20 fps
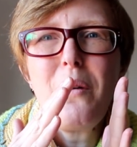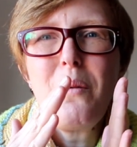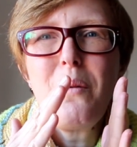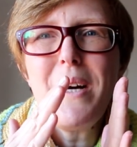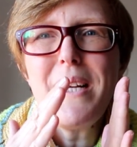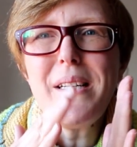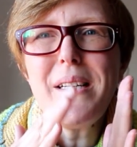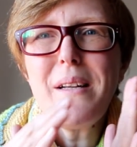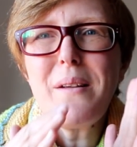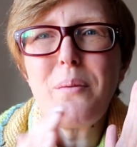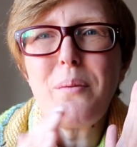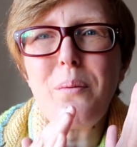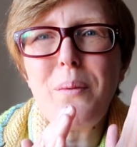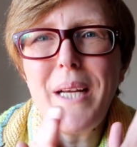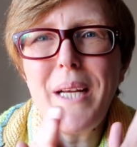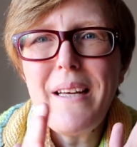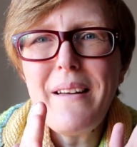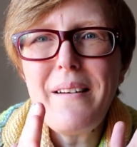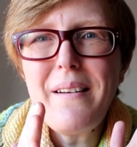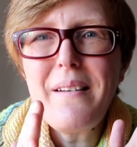which is
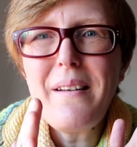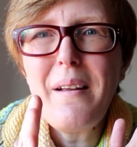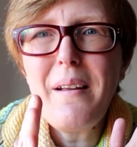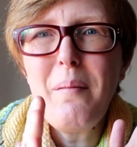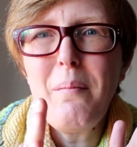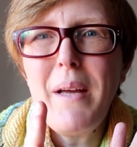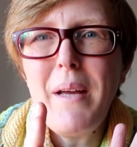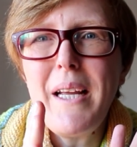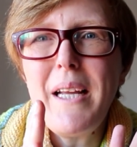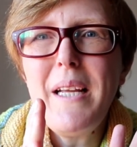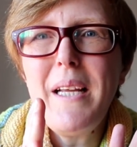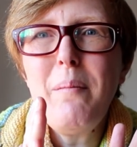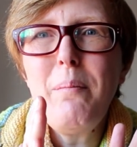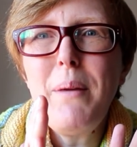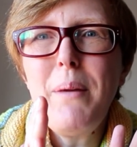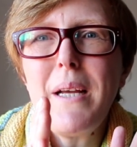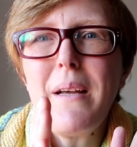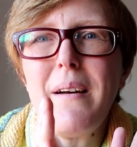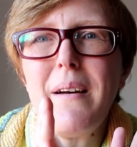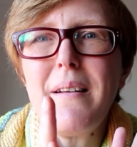weird to me
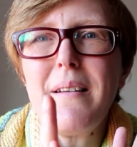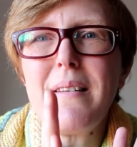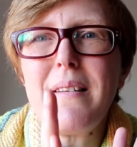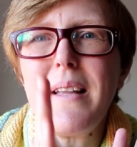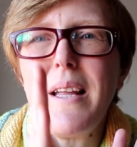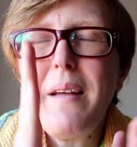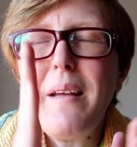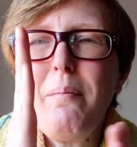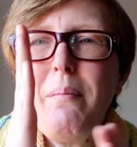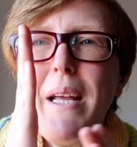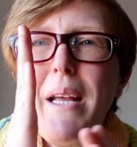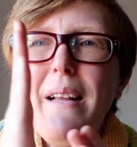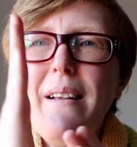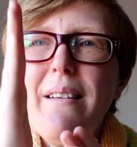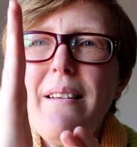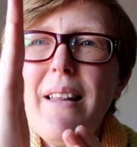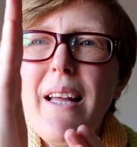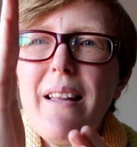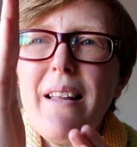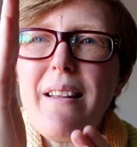because it
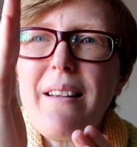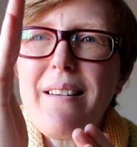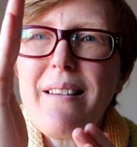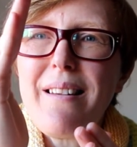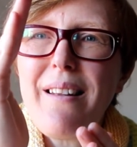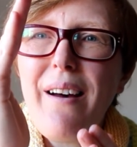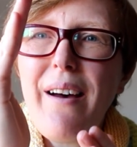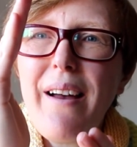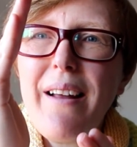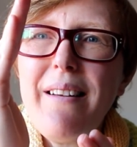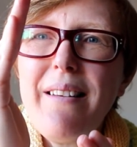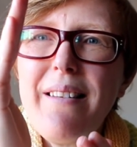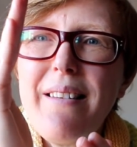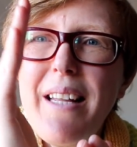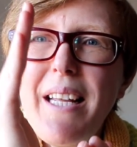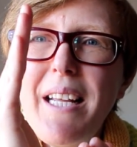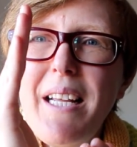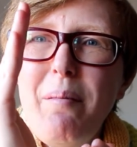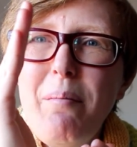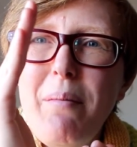means that the side
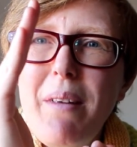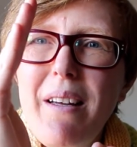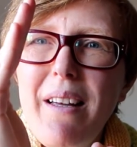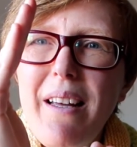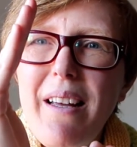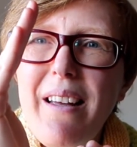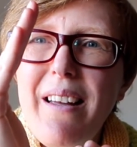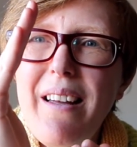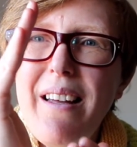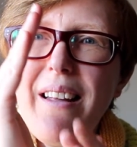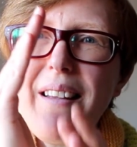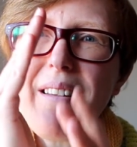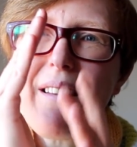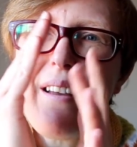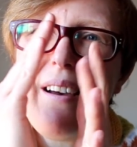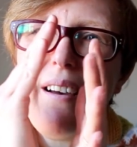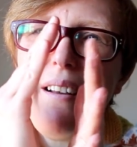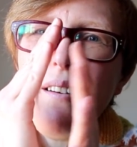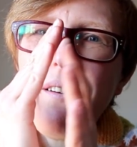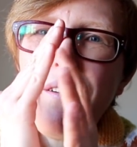seam is
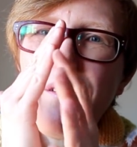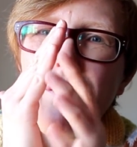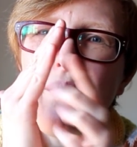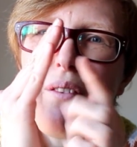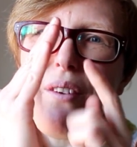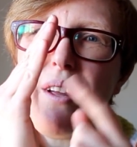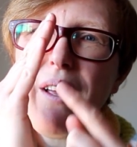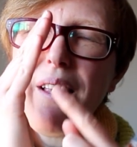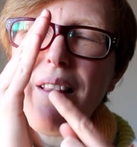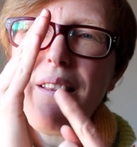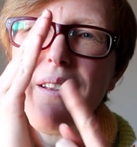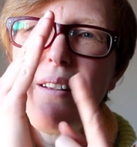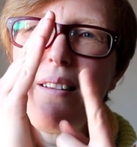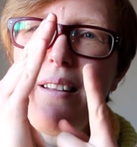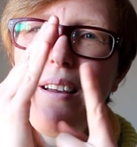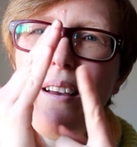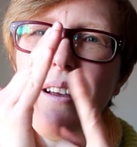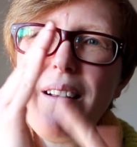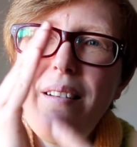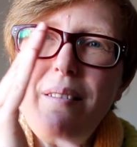kind of, the
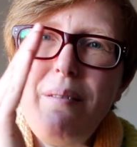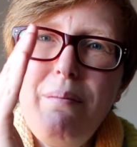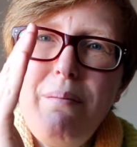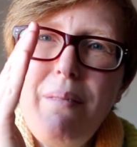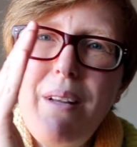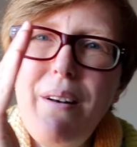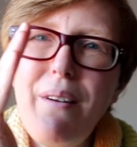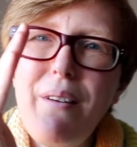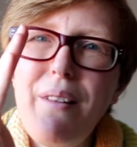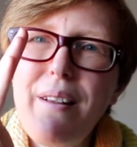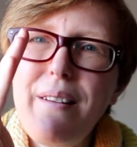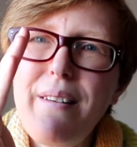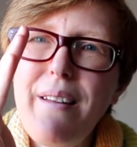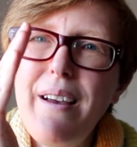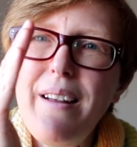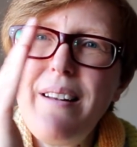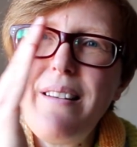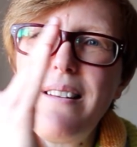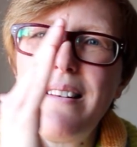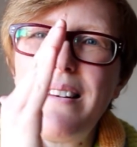side, you know, the
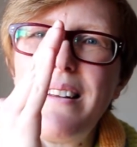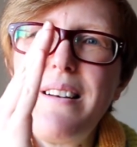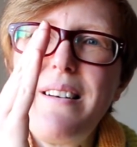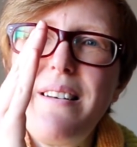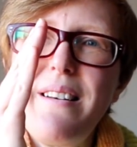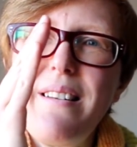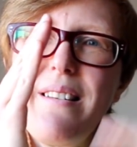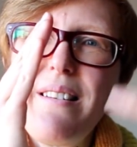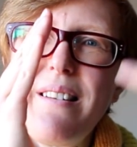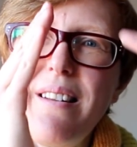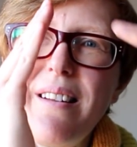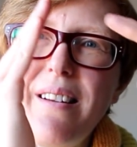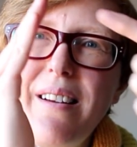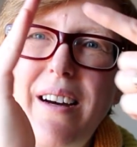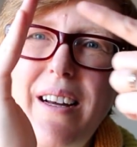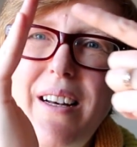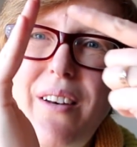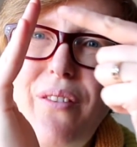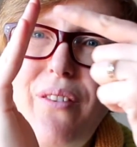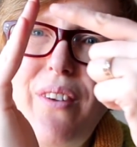side stitches
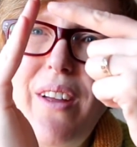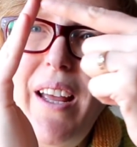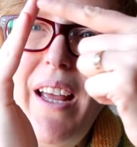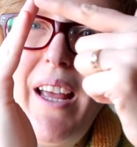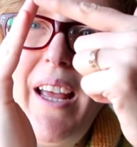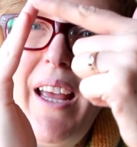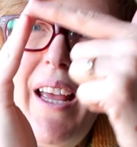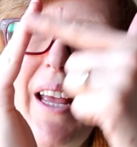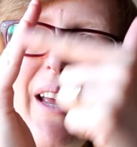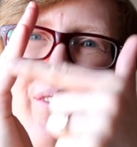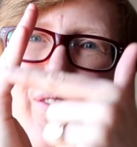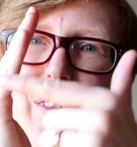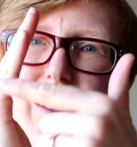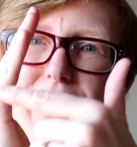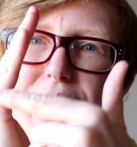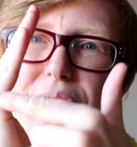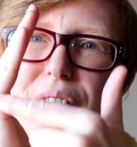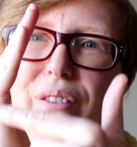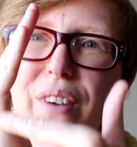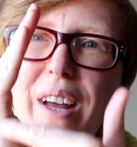kind of have
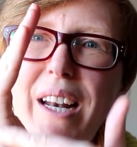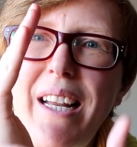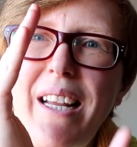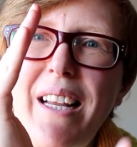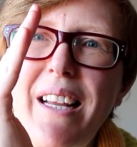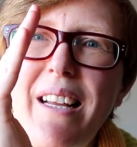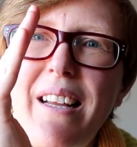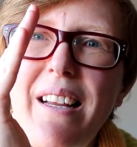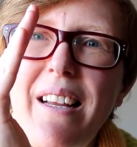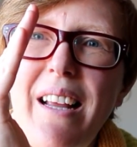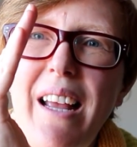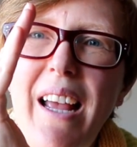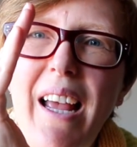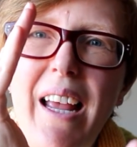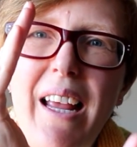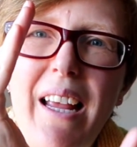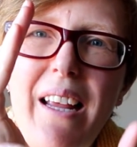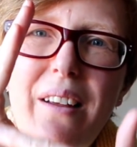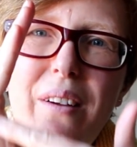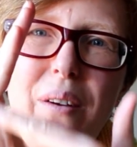this funny
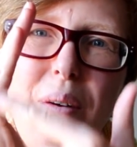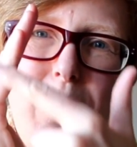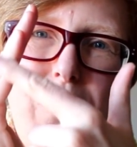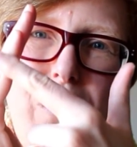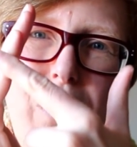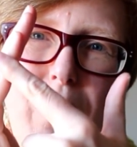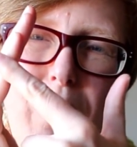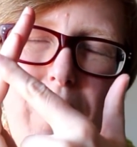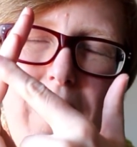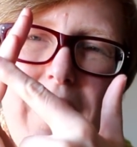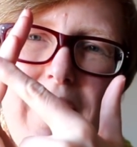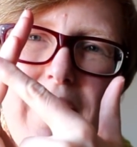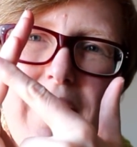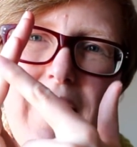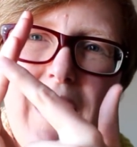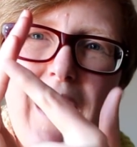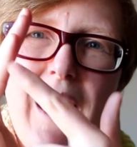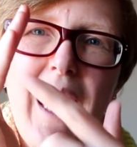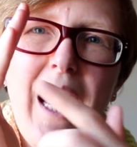angle to it.